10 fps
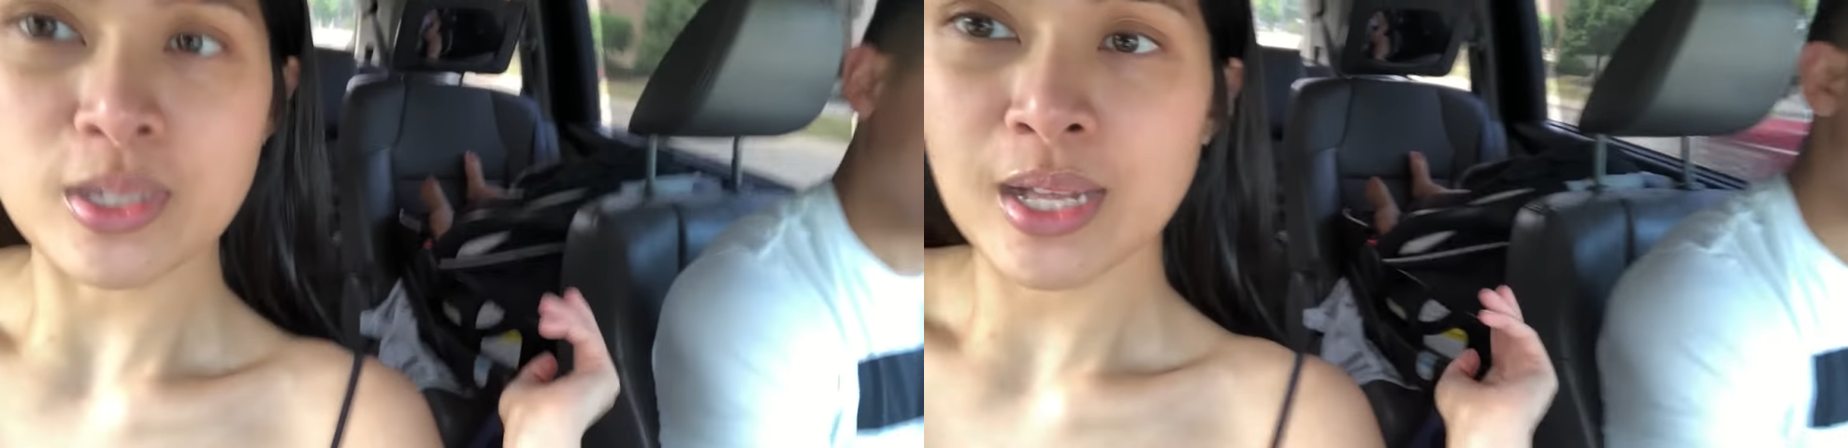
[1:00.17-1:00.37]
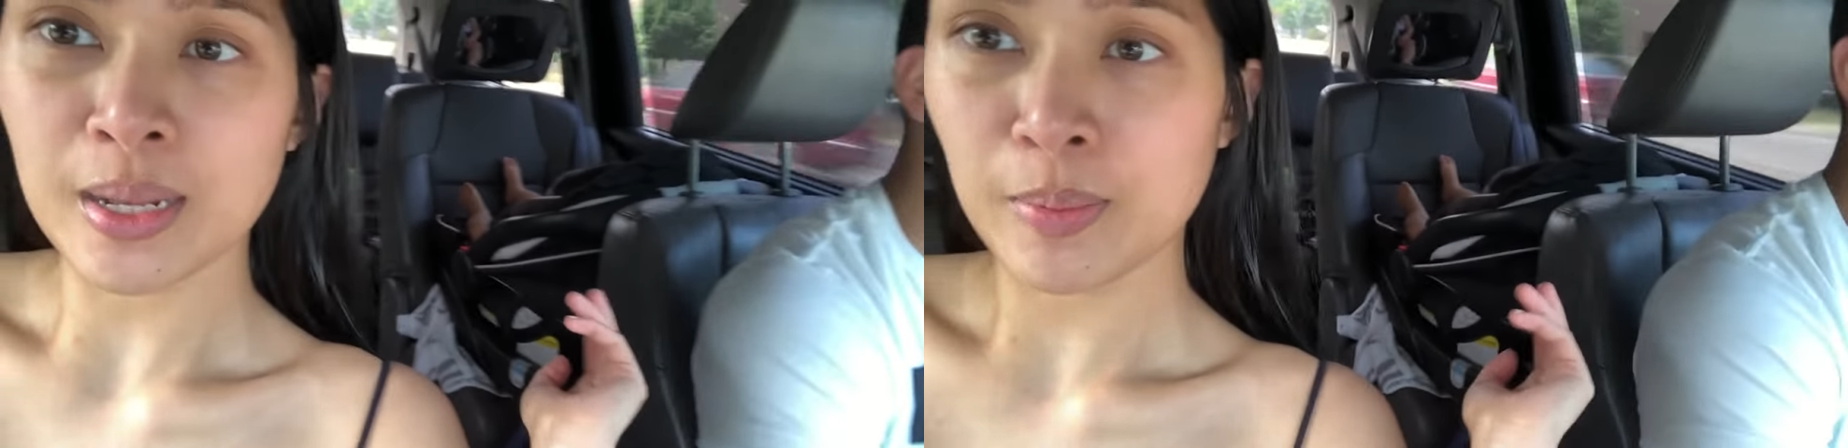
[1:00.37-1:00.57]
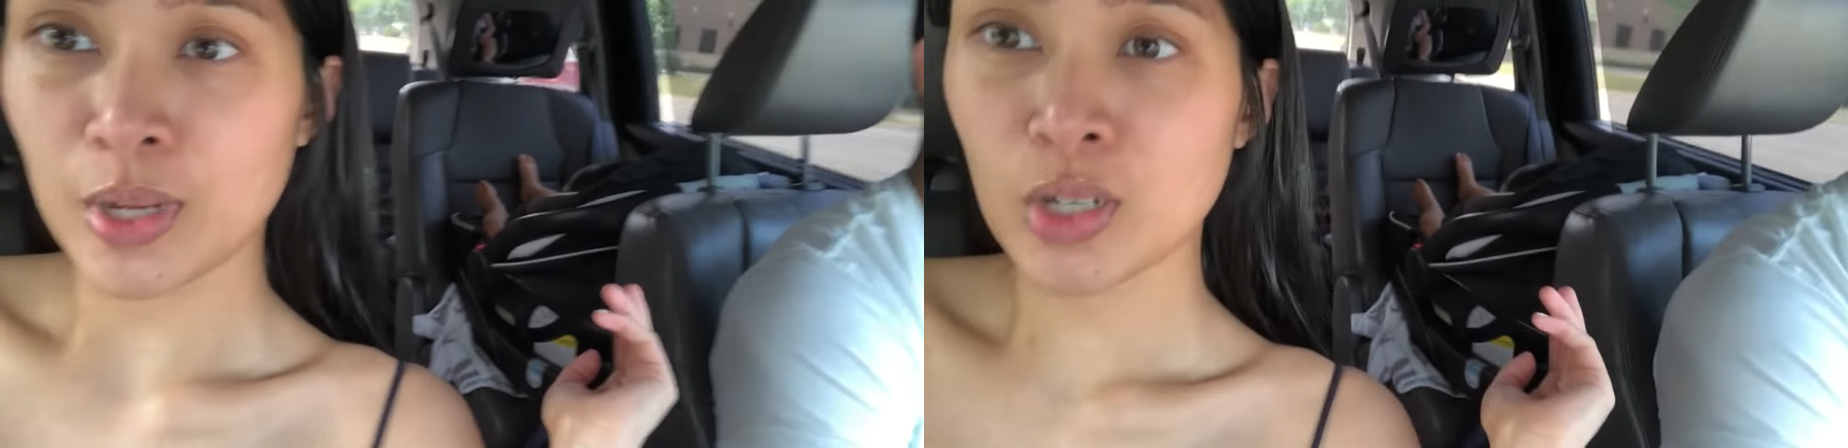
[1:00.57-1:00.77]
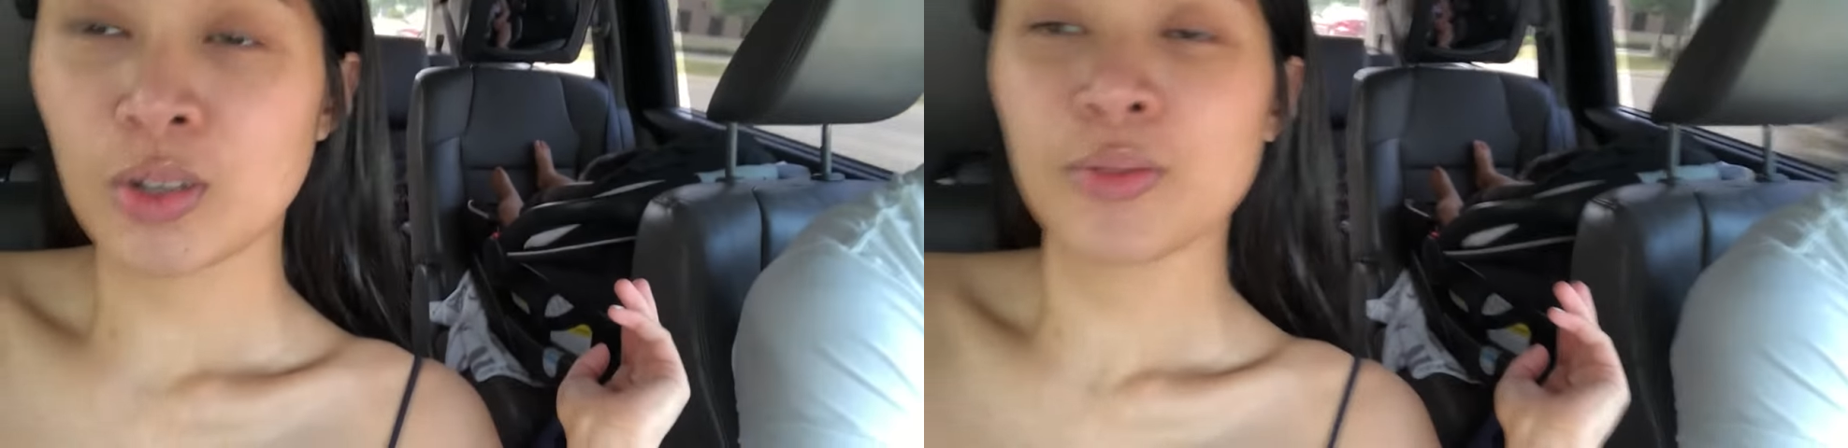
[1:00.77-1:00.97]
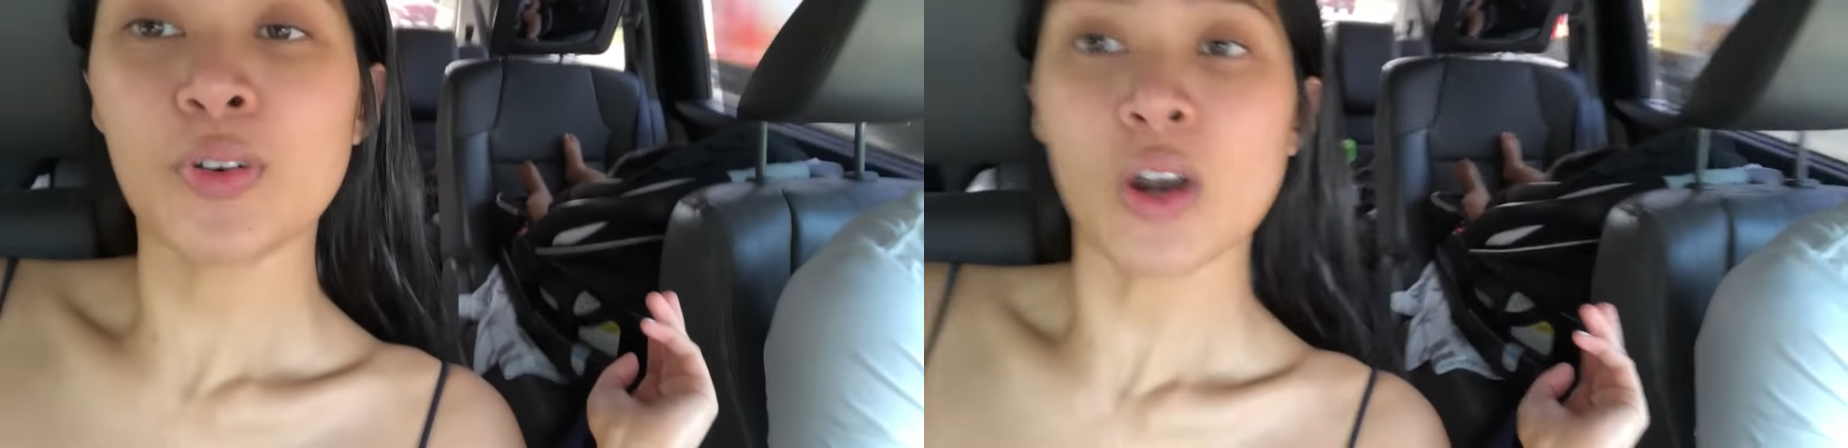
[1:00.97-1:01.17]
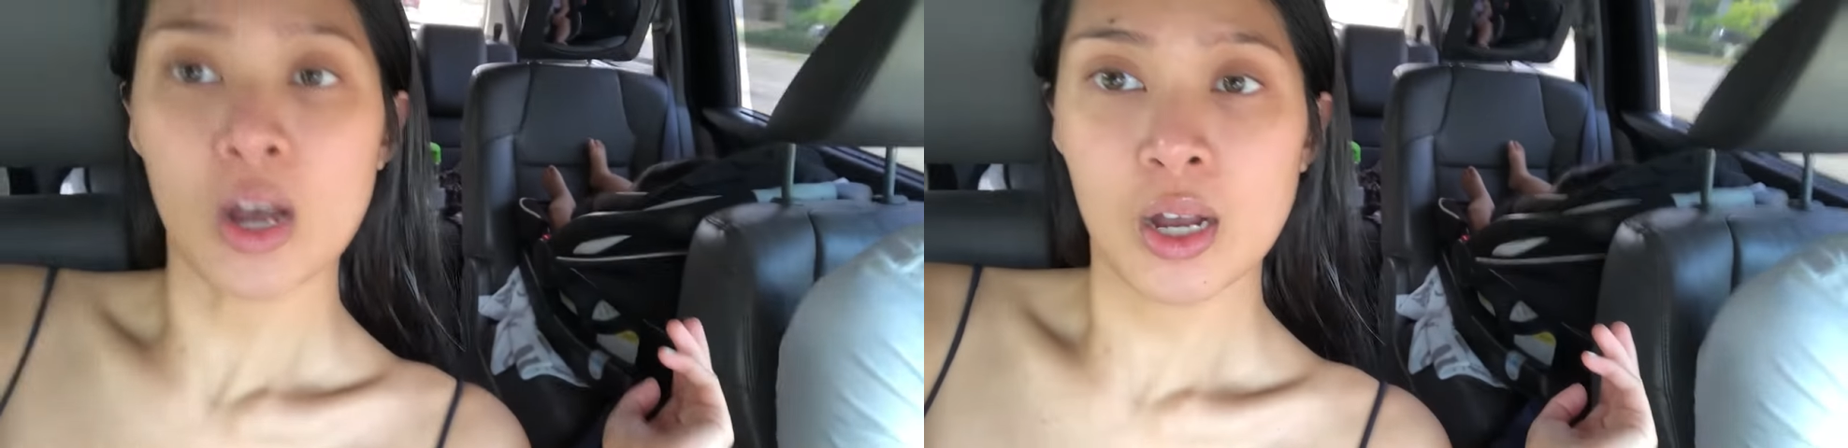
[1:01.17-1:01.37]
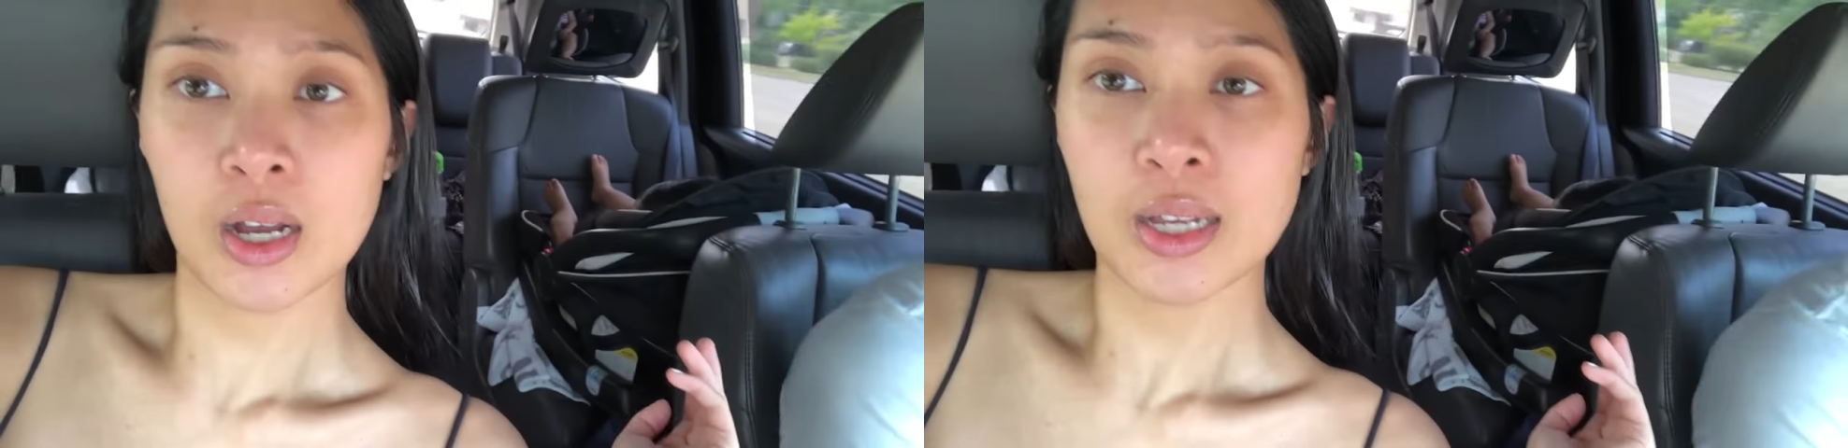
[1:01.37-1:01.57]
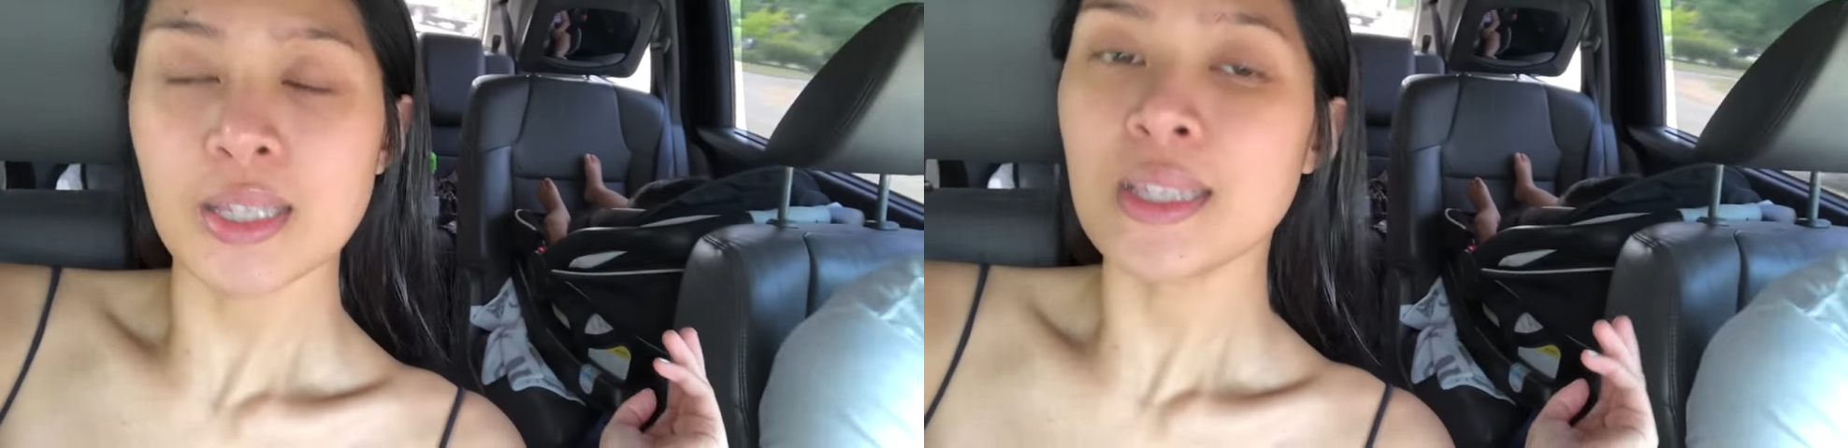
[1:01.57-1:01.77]
celebration for
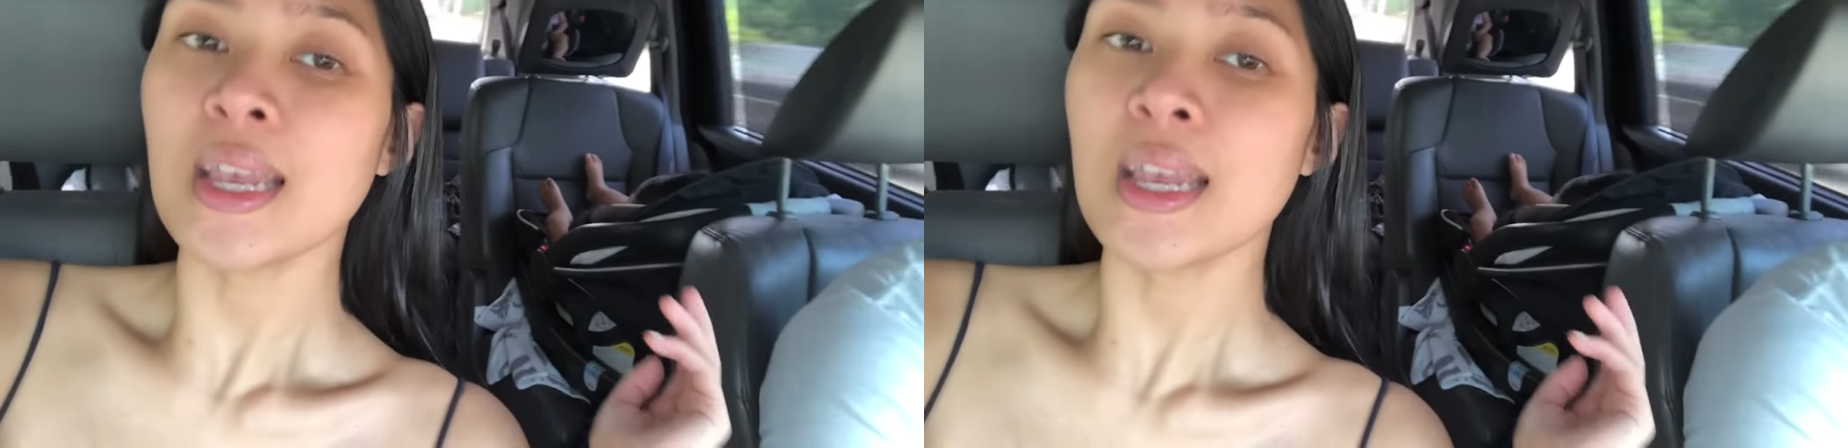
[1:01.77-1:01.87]
us.